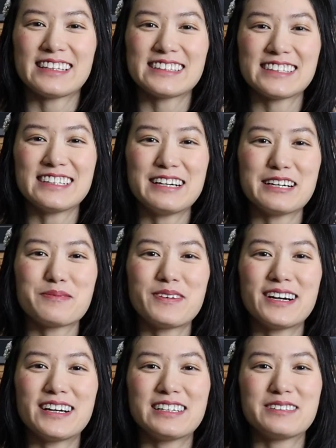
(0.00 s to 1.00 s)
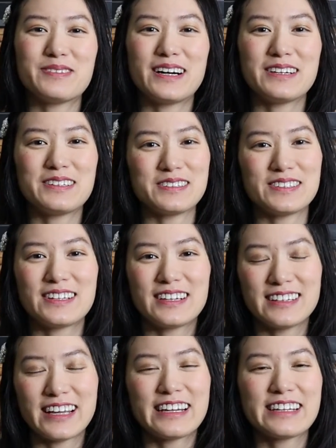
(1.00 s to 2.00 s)
That's the hard part about
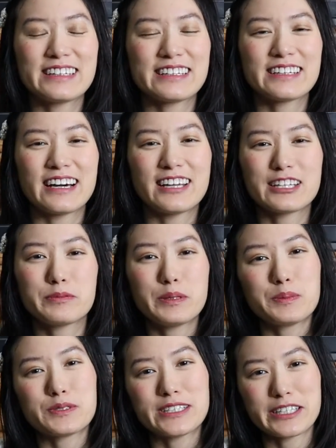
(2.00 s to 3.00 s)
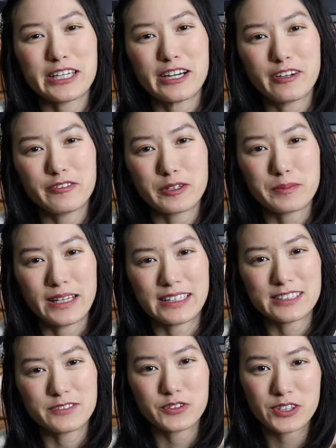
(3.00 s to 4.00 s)
letting other people take care of your
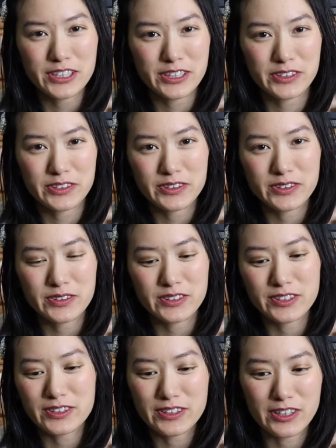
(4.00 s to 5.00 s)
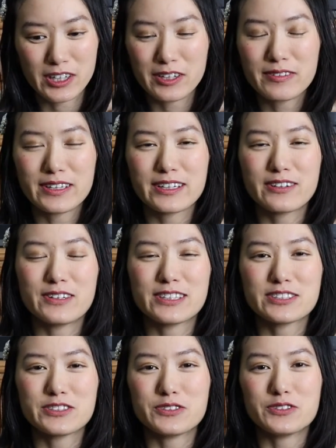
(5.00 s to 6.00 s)
plants for you. You don't know if they're
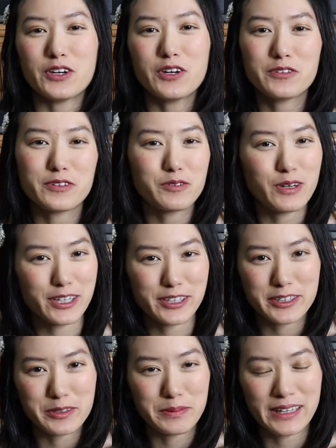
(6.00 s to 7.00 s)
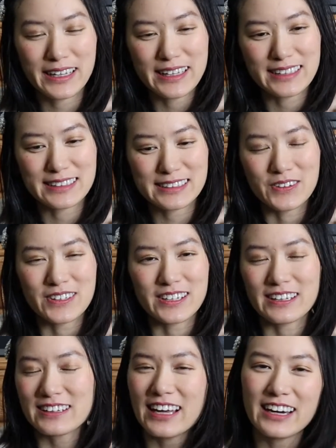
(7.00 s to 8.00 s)
going to overwater your plants or
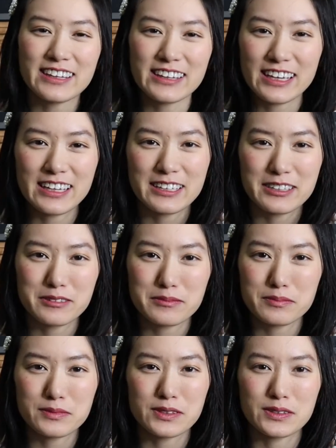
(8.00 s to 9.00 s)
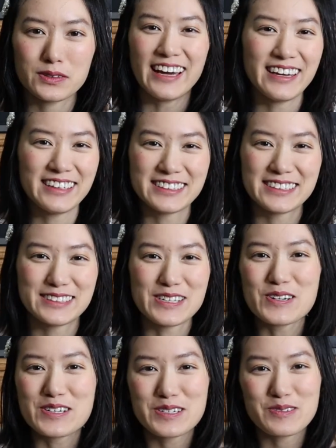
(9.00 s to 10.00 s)
neglect them. Yeah, you just
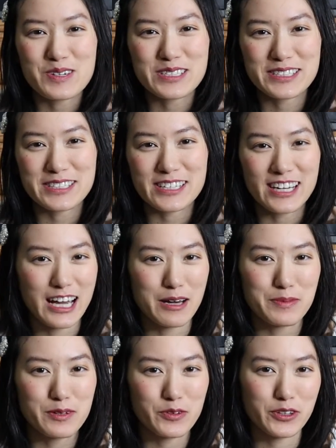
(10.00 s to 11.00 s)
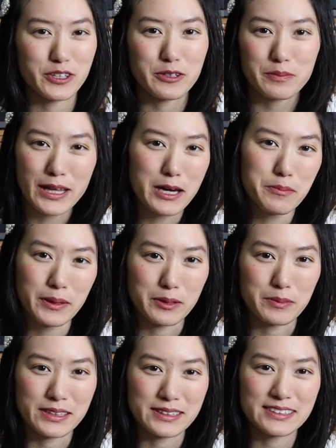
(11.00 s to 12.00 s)
don't know what's gonna happen with your plant
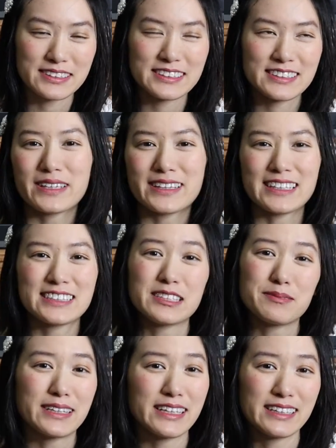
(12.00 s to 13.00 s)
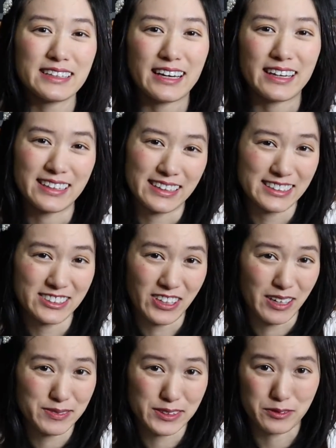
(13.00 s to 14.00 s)
babies. But that's something I guess you
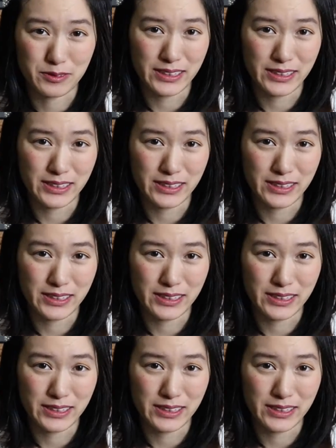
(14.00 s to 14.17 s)
have to